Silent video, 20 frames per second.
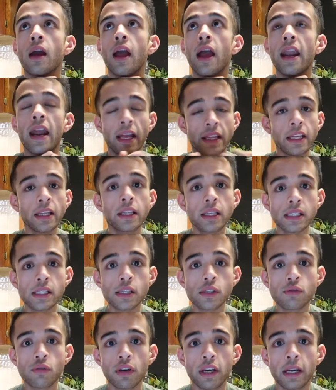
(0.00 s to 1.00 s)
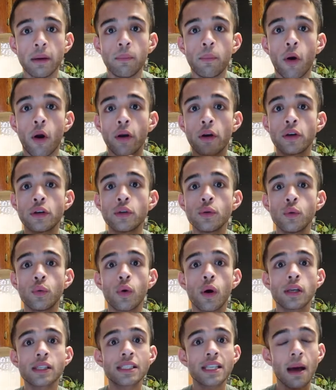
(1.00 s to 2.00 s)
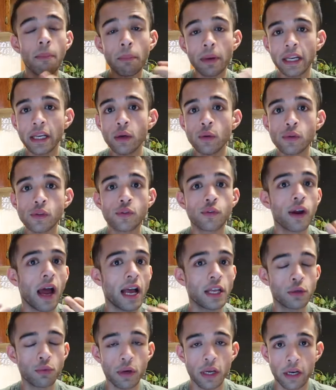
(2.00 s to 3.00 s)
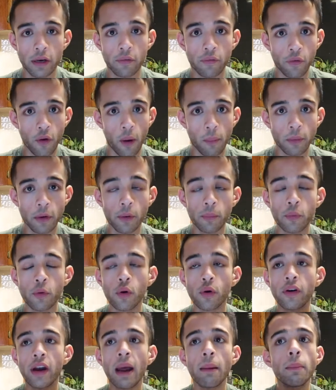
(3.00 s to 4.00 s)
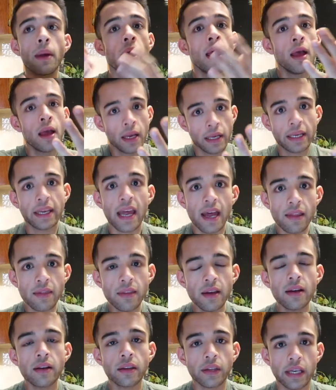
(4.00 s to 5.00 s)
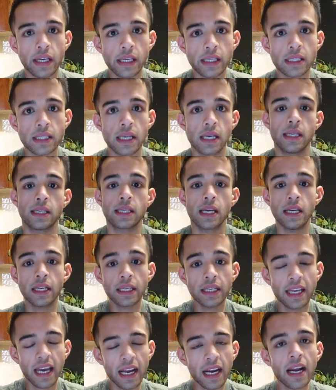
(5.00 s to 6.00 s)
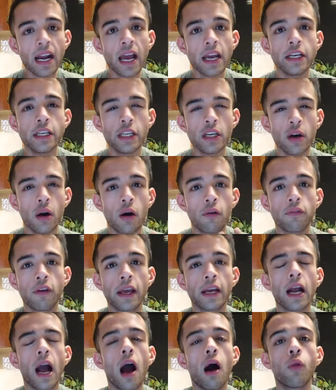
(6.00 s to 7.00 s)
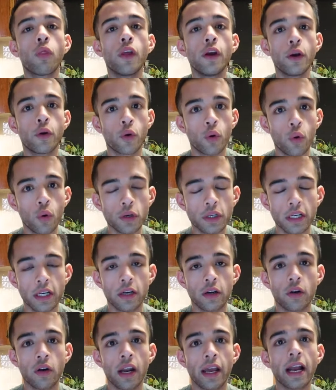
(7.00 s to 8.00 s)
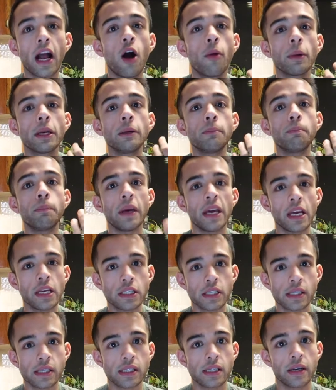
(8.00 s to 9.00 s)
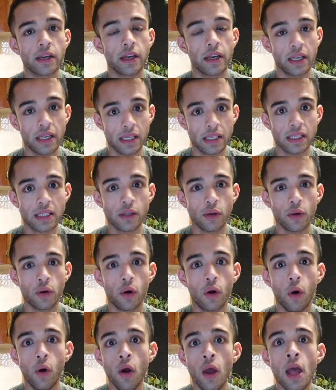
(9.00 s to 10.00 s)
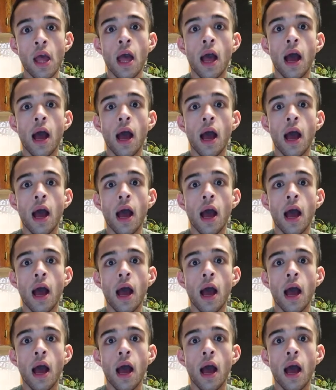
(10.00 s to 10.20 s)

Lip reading: and I think this is really important too, somebody who's graduated from your program, get their thesis and get an idea of like how they wrote it or like how many pages it is, you know?